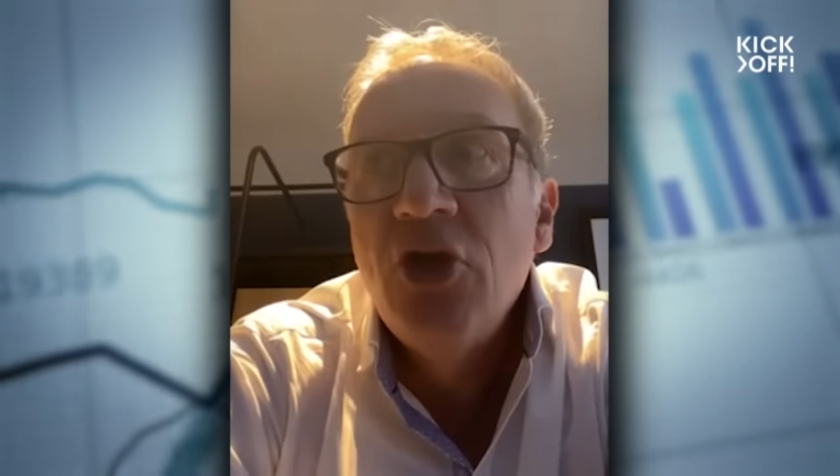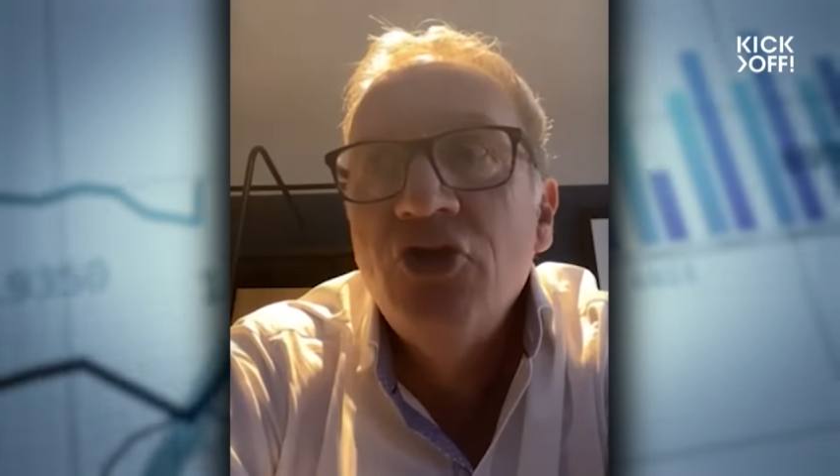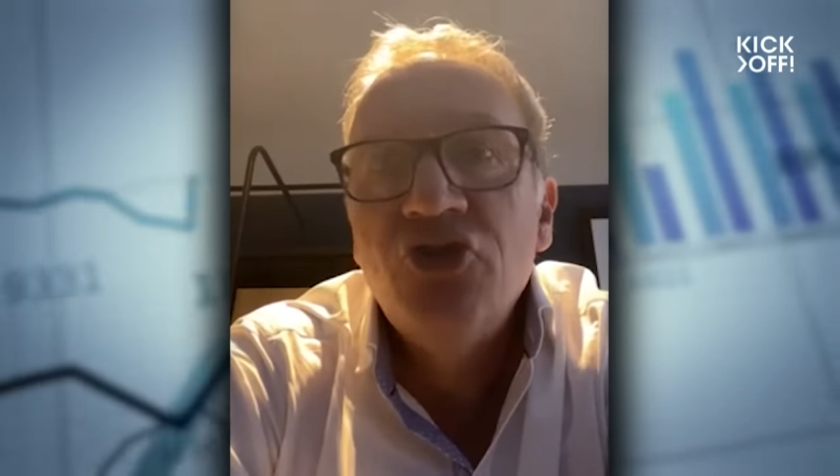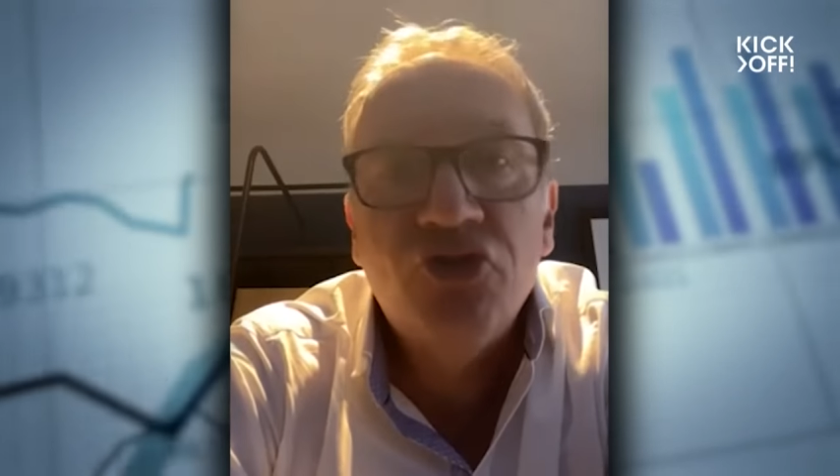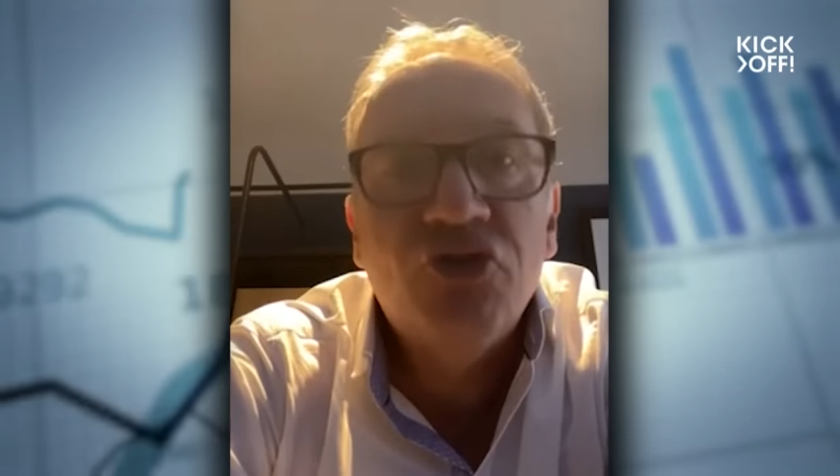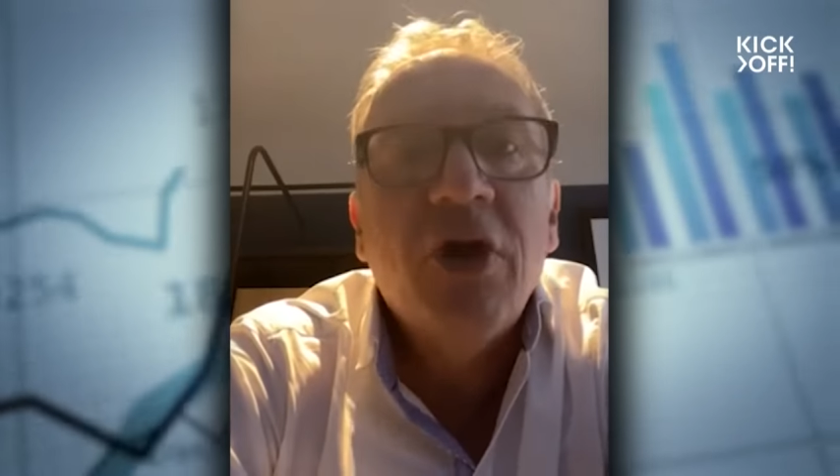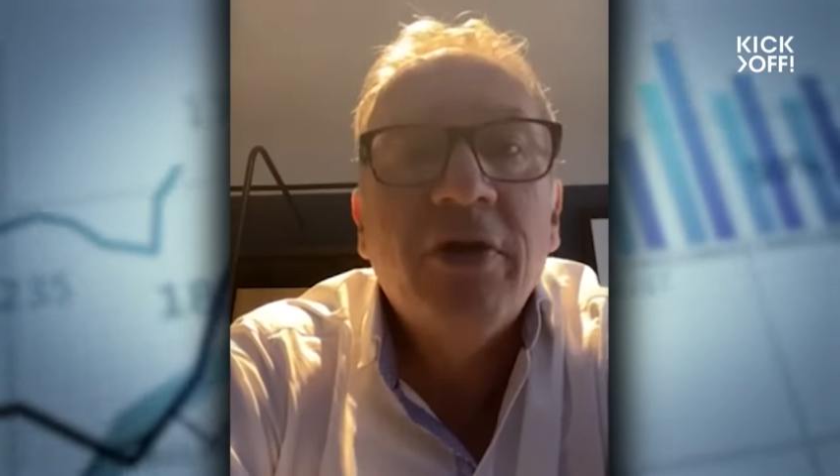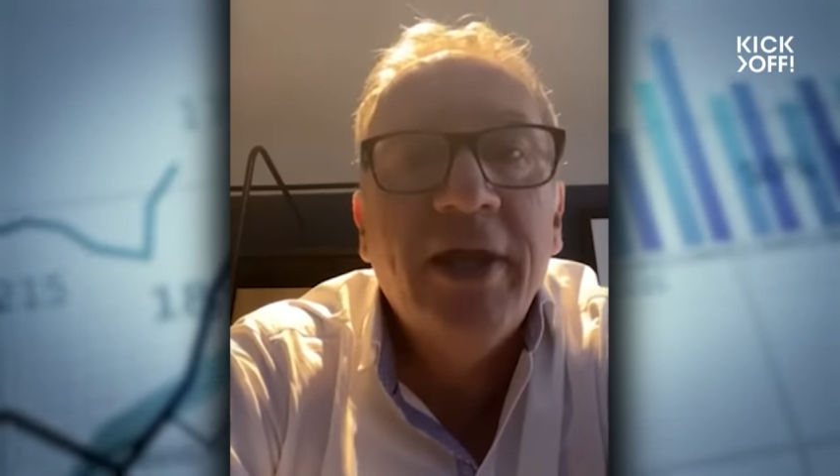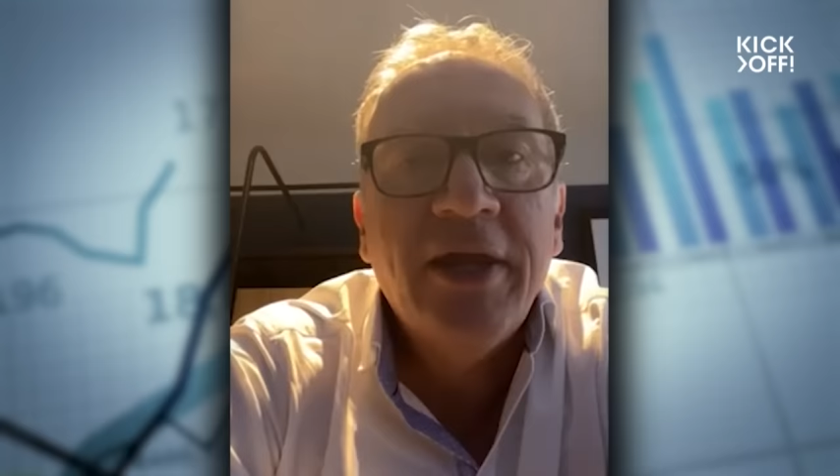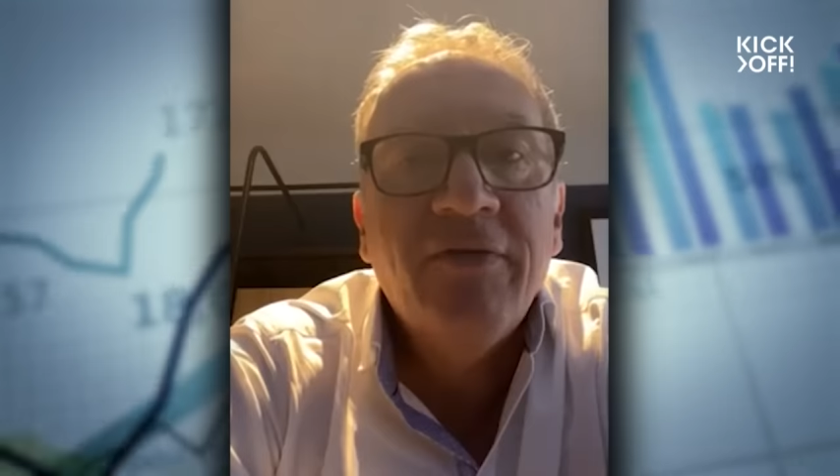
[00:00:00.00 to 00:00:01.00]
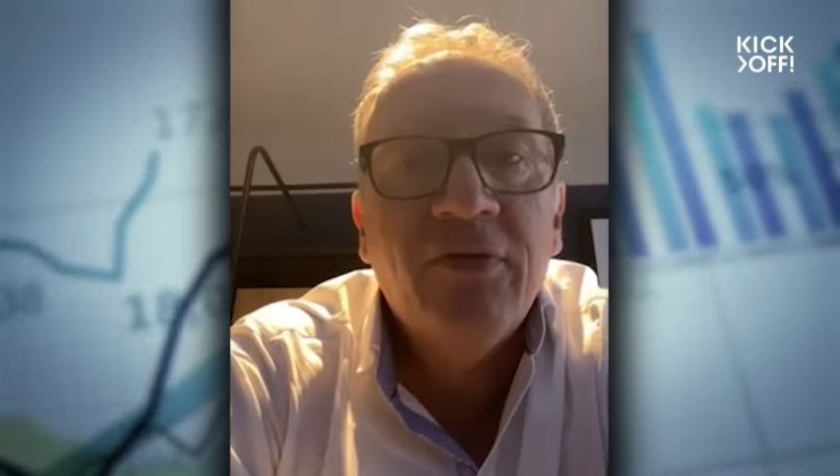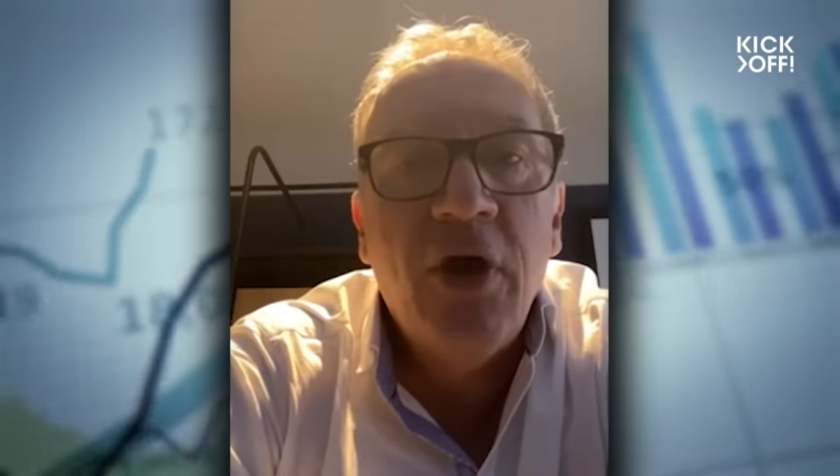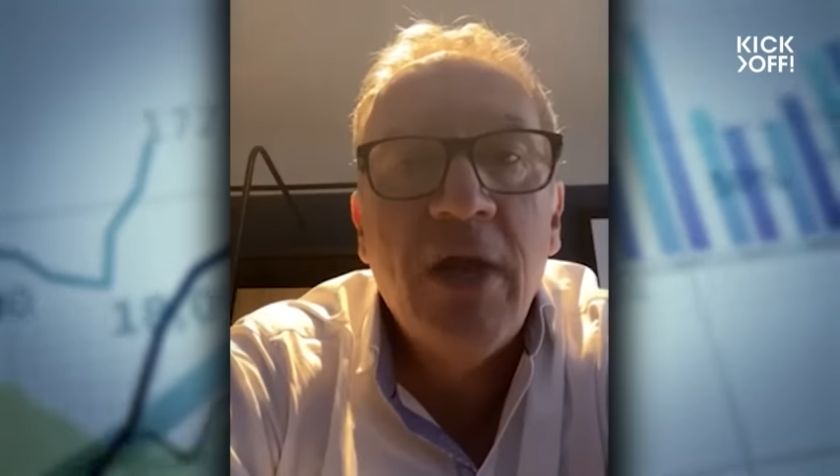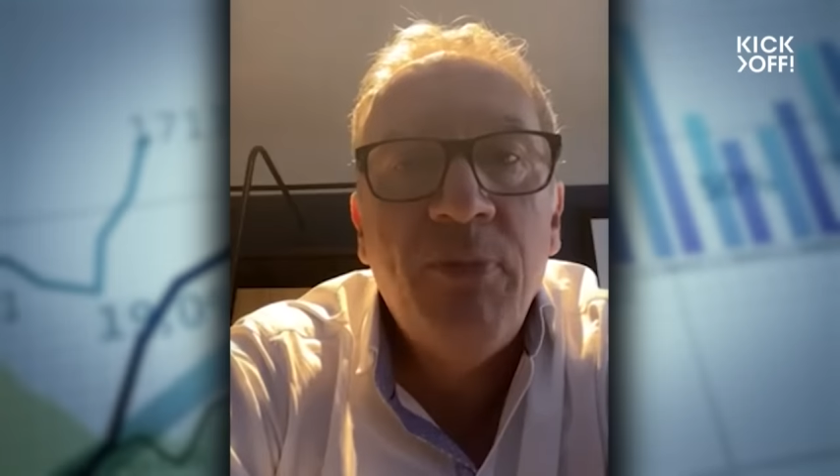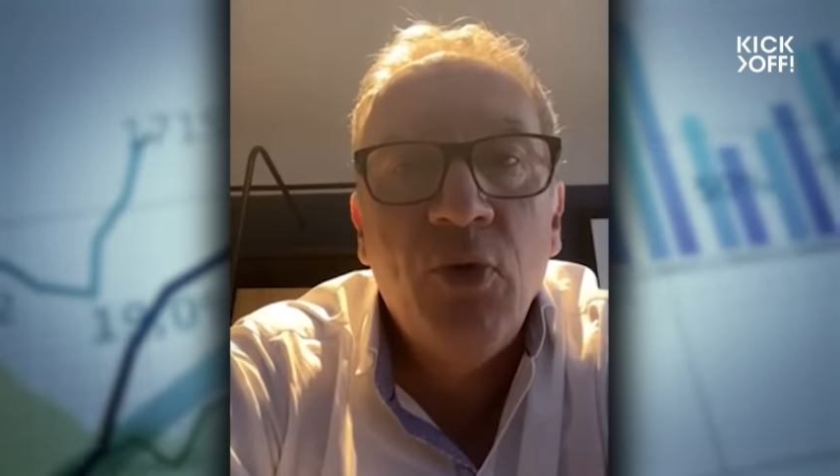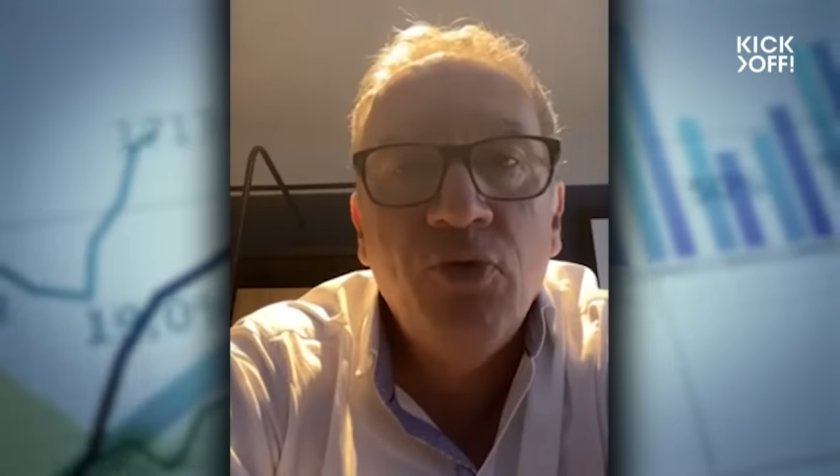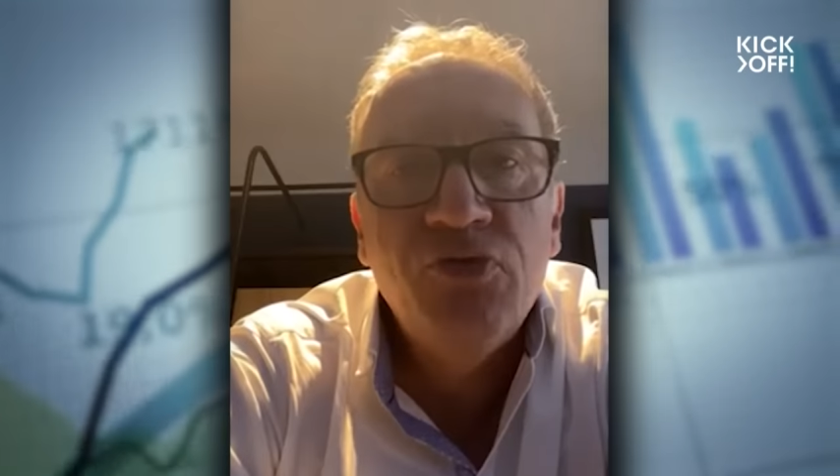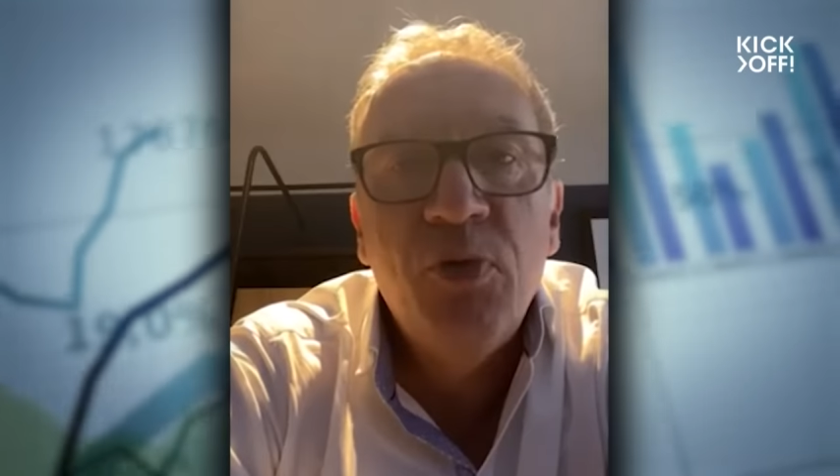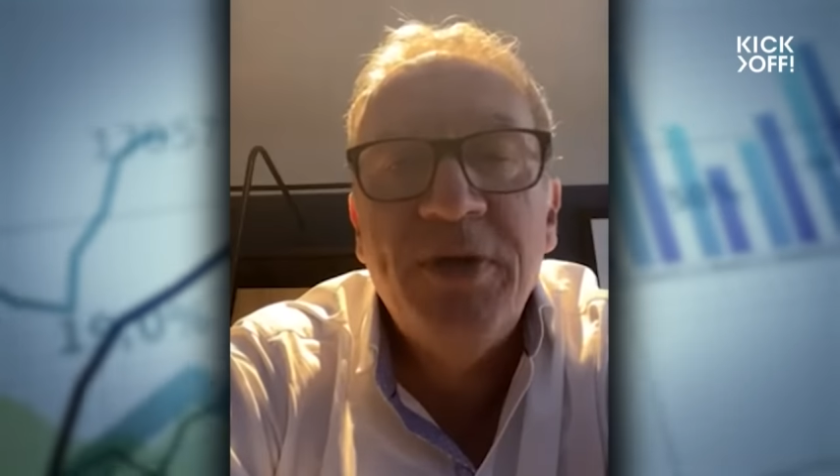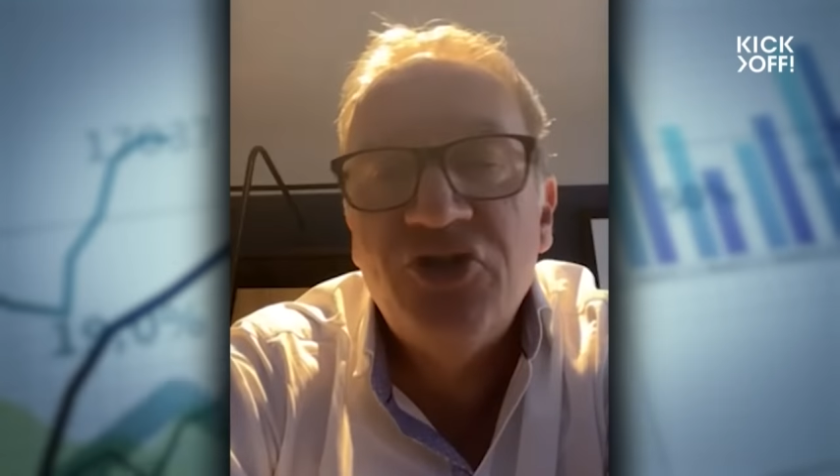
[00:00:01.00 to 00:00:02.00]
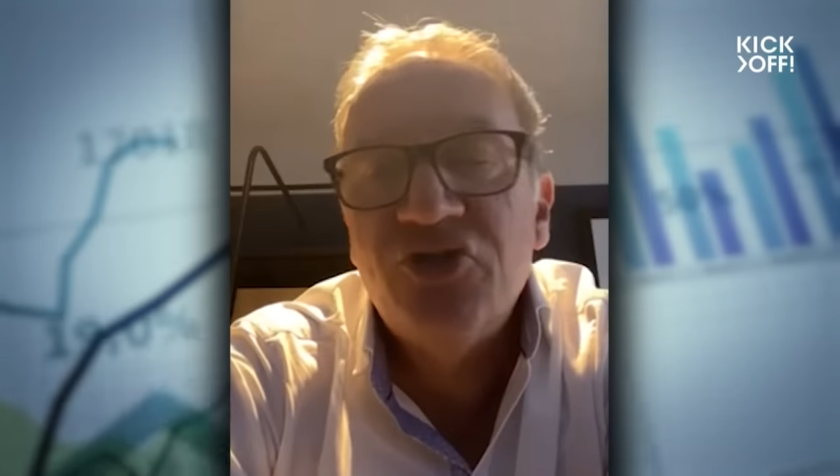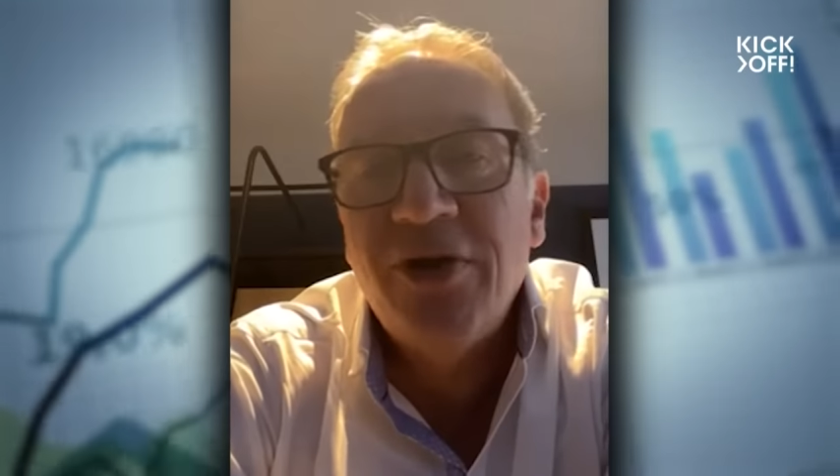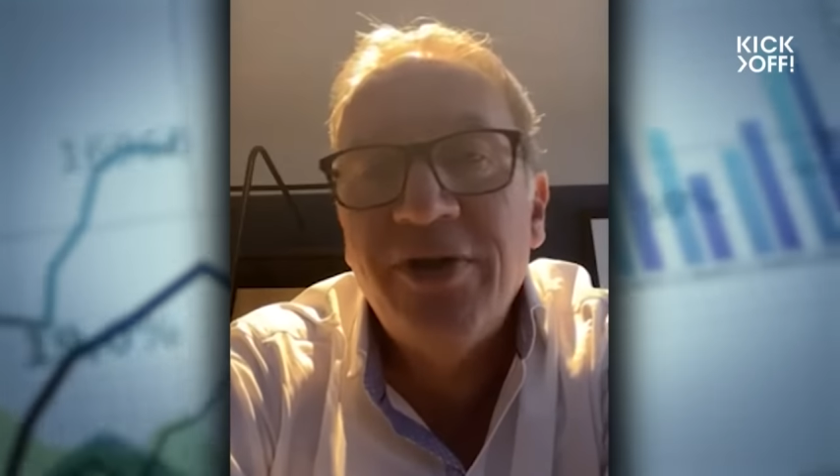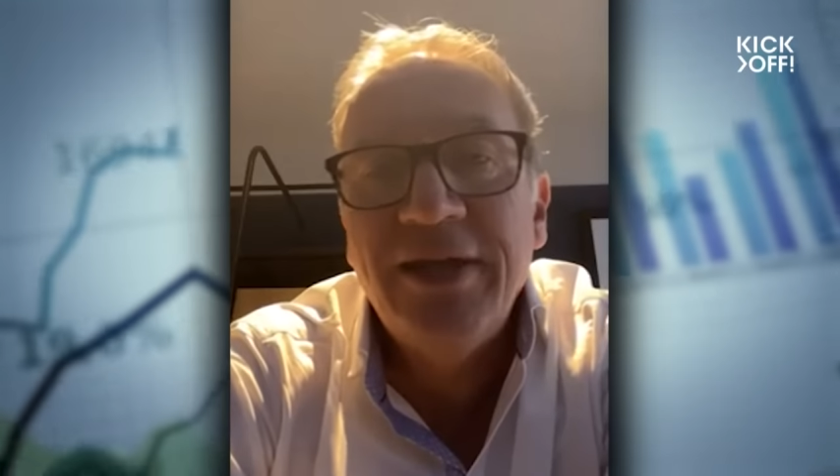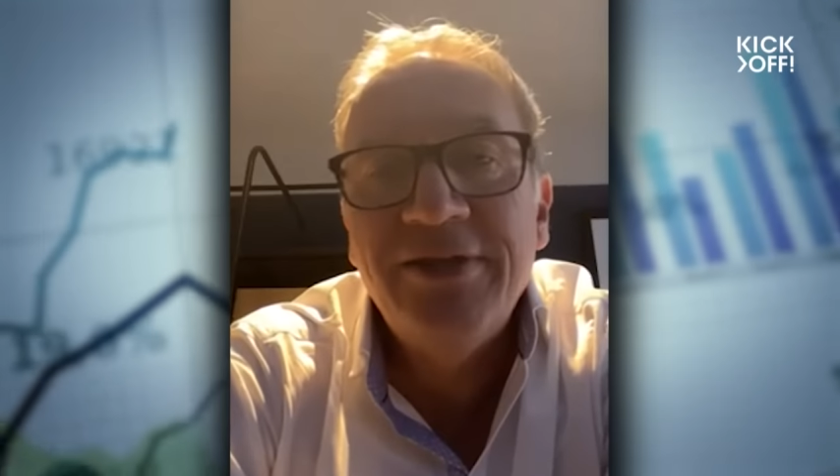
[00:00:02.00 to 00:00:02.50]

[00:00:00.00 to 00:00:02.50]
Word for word: struggling for eyeballs, will be struggling